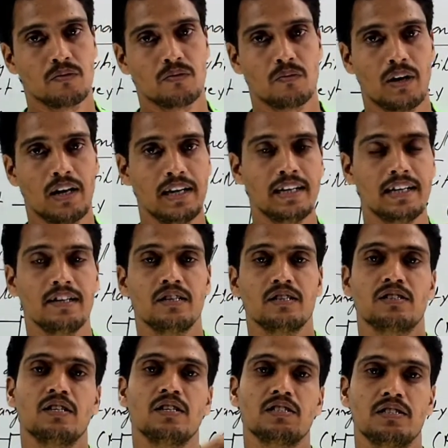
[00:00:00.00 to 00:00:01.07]
quality or
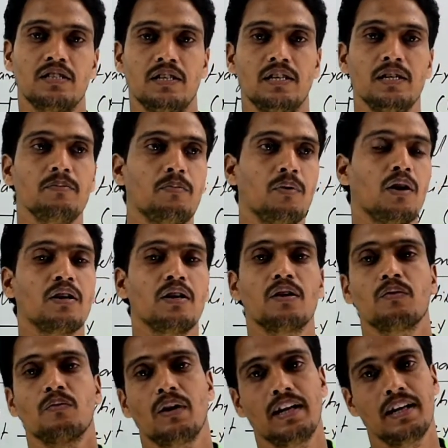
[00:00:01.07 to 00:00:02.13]
such
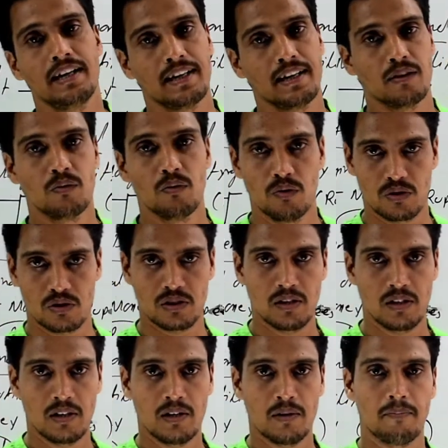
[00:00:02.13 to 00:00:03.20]
inferior quality goods
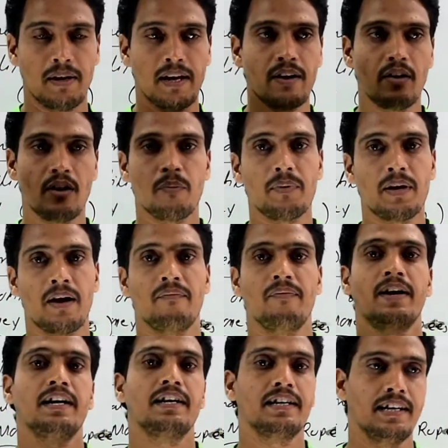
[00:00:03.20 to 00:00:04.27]
may not be
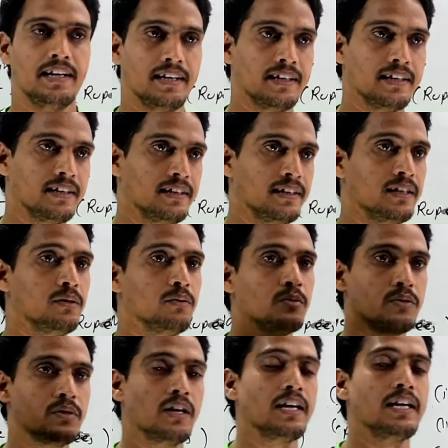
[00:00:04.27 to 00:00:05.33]
affected due
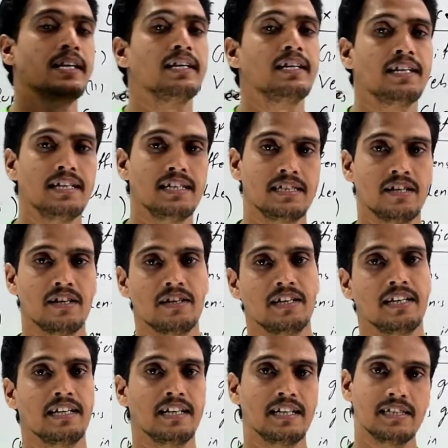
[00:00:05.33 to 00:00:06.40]
to the increase or
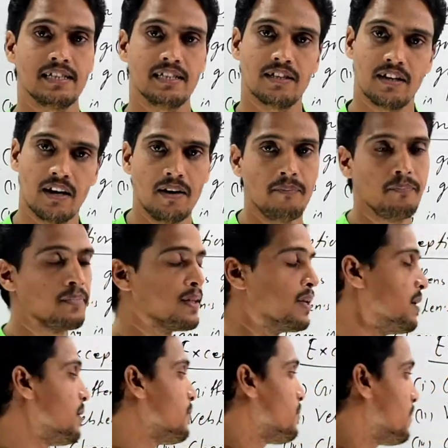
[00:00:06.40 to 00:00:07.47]
decrease in the
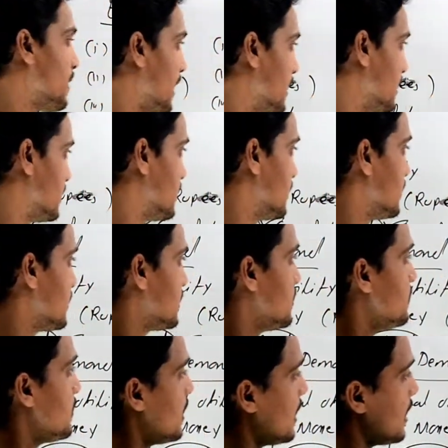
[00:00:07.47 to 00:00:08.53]
price.
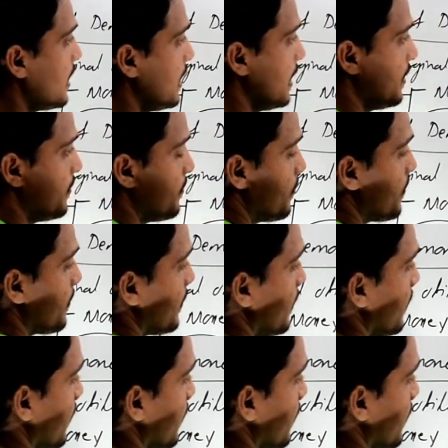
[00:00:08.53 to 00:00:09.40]
Similarly,